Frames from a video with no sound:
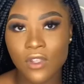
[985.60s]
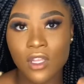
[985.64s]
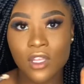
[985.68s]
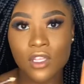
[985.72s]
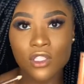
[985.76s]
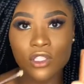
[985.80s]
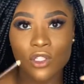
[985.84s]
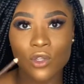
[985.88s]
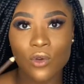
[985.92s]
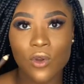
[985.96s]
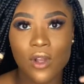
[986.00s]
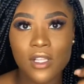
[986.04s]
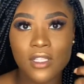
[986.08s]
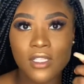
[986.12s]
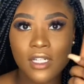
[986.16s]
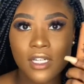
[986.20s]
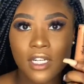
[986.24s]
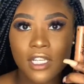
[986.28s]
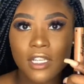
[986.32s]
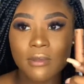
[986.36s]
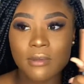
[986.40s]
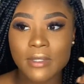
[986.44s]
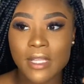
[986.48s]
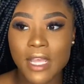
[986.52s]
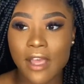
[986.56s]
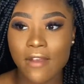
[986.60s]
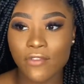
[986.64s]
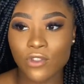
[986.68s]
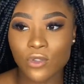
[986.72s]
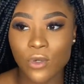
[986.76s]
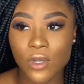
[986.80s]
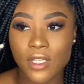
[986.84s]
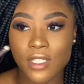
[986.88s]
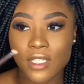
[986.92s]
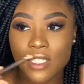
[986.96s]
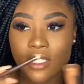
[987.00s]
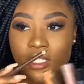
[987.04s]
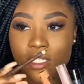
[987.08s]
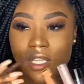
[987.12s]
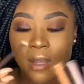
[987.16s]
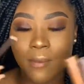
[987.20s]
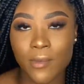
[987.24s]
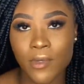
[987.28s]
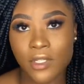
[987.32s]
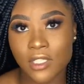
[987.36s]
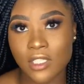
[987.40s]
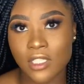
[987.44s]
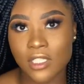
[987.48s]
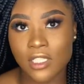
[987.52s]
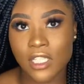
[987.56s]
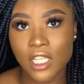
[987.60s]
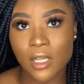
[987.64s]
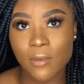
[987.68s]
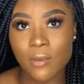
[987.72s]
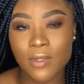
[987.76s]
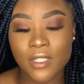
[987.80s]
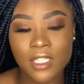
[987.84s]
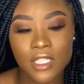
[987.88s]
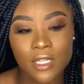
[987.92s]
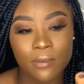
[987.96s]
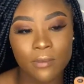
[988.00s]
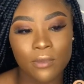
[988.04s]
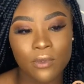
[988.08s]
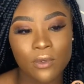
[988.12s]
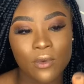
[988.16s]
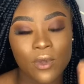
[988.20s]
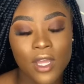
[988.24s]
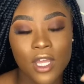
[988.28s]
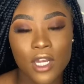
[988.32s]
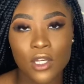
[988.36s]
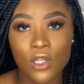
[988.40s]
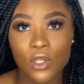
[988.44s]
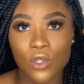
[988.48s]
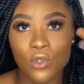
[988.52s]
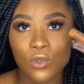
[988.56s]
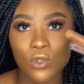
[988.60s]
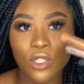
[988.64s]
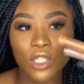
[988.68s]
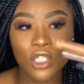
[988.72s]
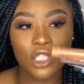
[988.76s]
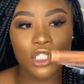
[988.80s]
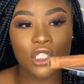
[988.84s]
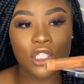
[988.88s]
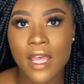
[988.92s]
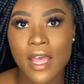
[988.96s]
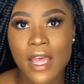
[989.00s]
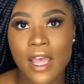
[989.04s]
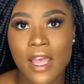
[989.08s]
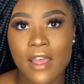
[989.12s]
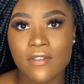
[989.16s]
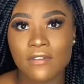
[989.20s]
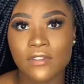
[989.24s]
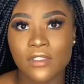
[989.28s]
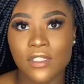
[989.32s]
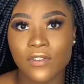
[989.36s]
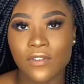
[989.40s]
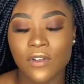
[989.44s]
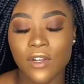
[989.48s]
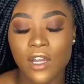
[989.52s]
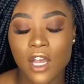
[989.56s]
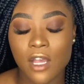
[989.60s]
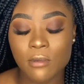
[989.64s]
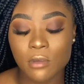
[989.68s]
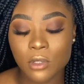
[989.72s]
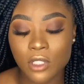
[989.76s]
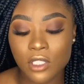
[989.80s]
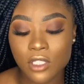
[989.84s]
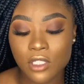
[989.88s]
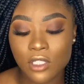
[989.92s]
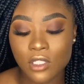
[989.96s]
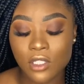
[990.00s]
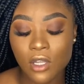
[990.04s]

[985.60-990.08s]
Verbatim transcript: So onto lips, I have choices. I'm gonna just keep it simple and nudish. I have different options.